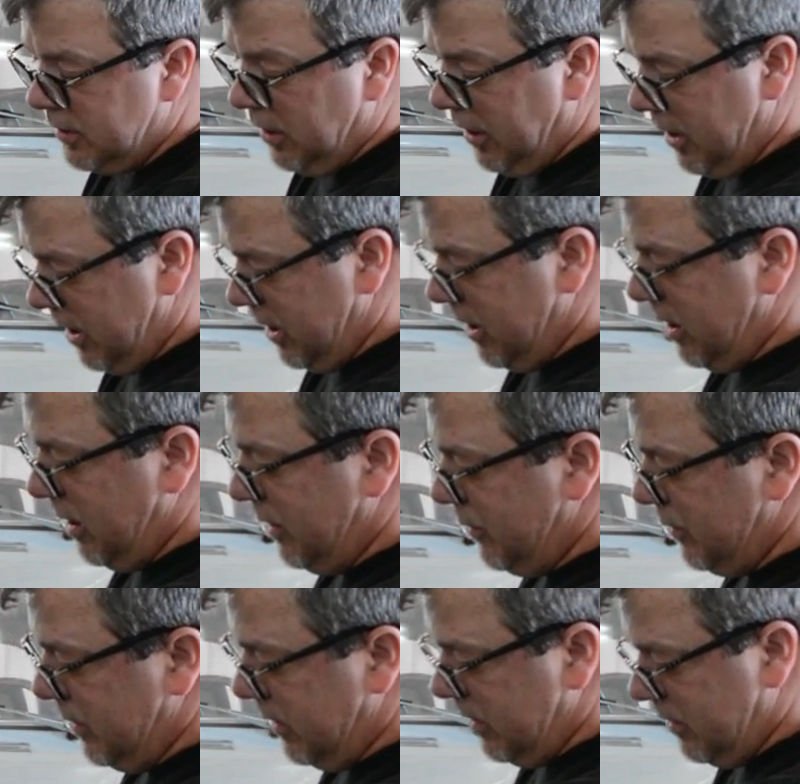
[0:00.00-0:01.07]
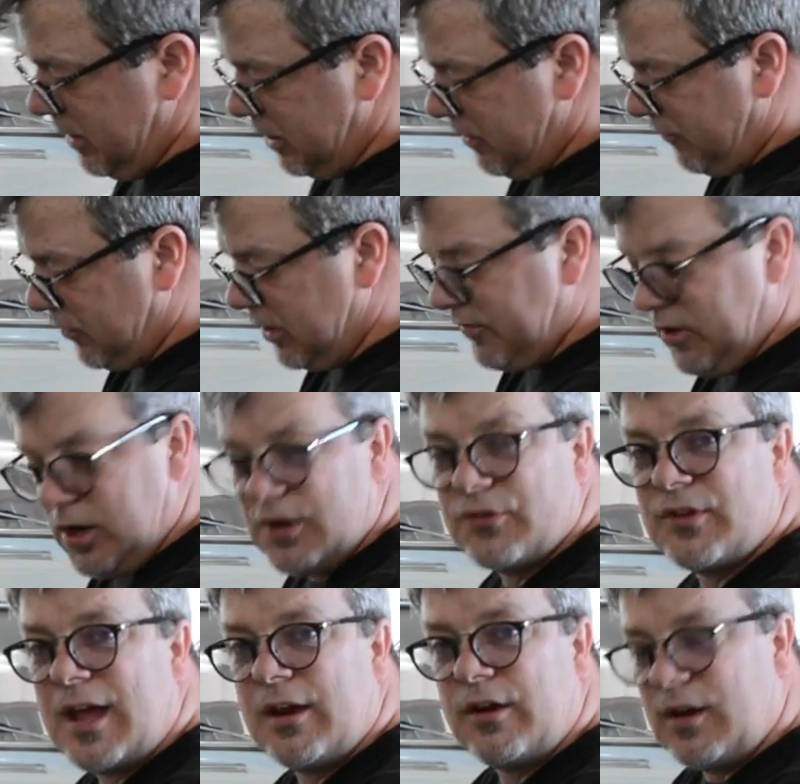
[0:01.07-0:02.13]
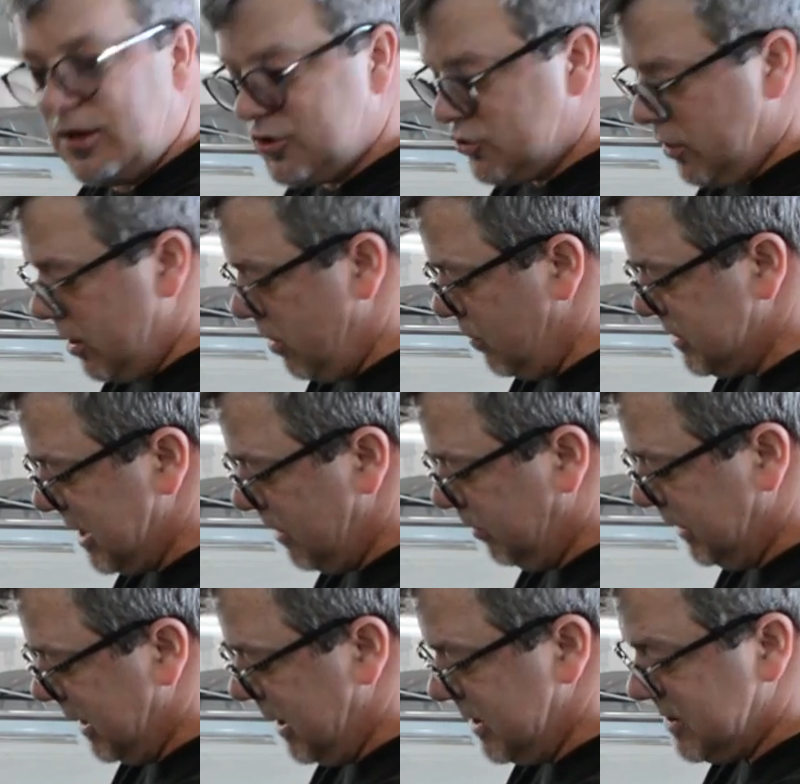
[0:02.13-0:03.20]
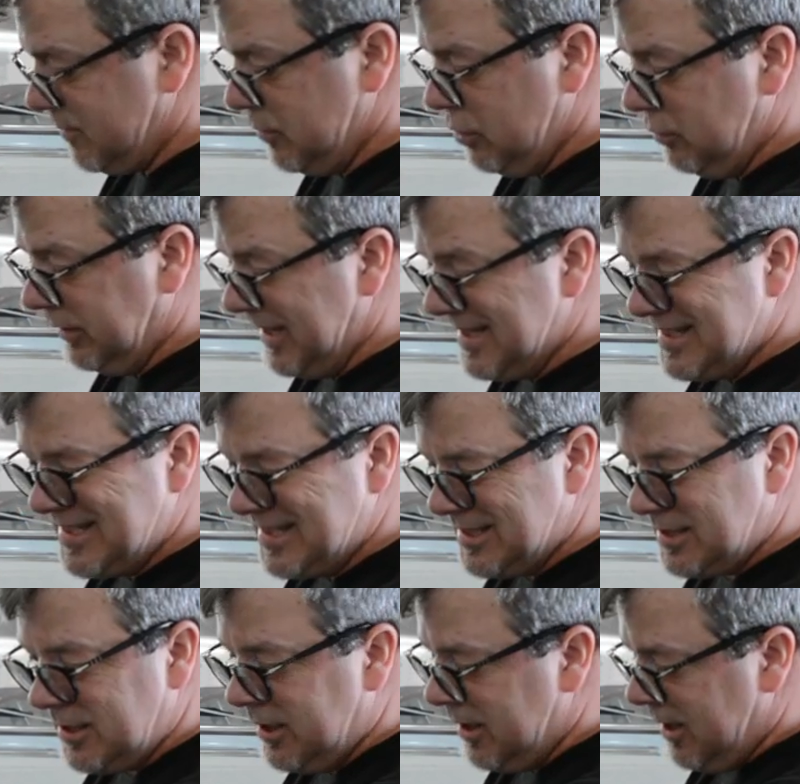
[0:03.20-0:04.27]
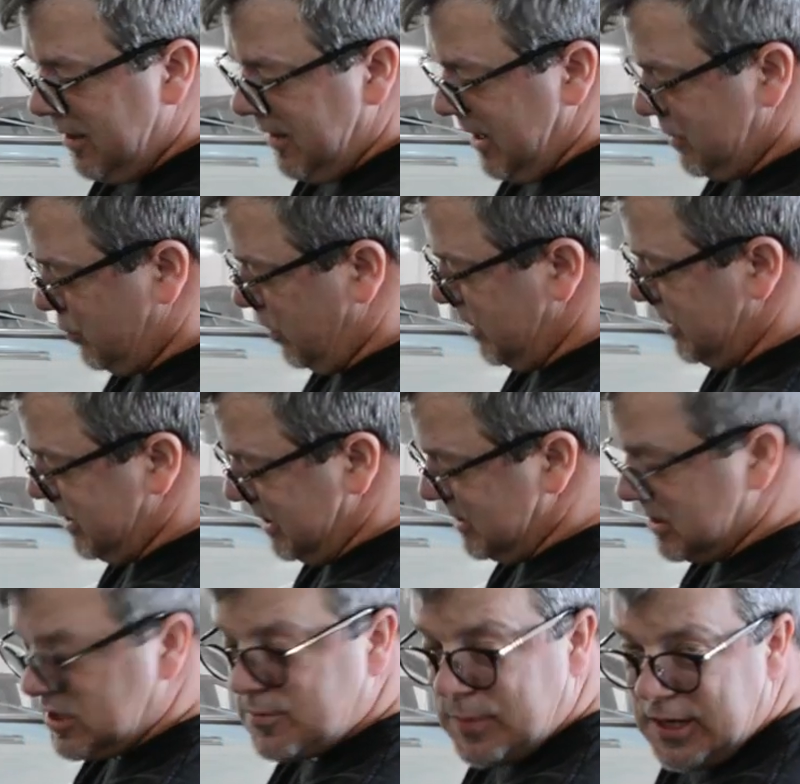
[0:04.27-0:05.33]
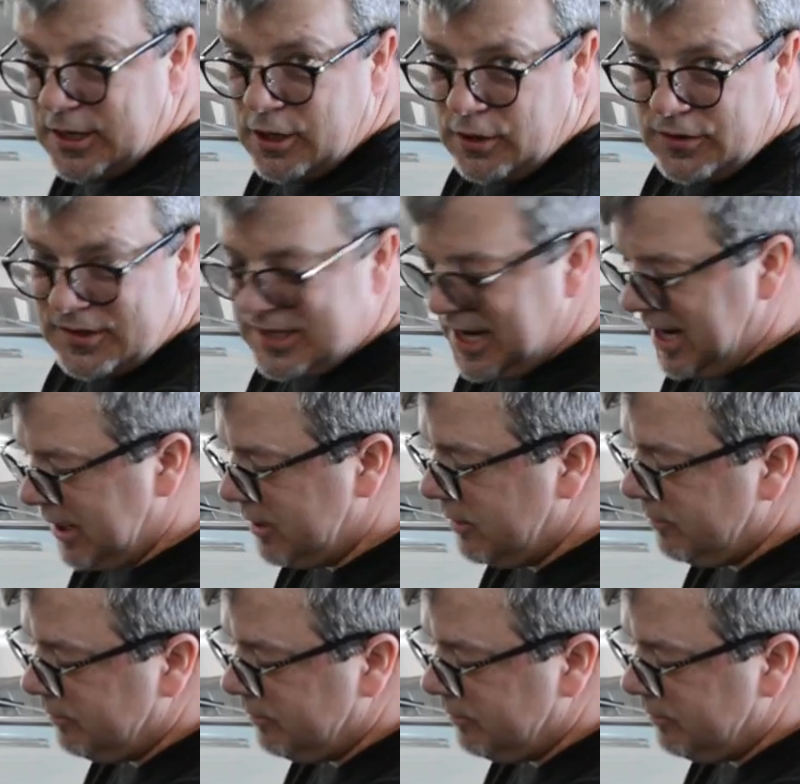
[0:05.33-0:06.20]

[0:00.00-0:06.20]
A good friend of ours down in Australia was able to get us some new lenses. That's where it says Speedo on the tack.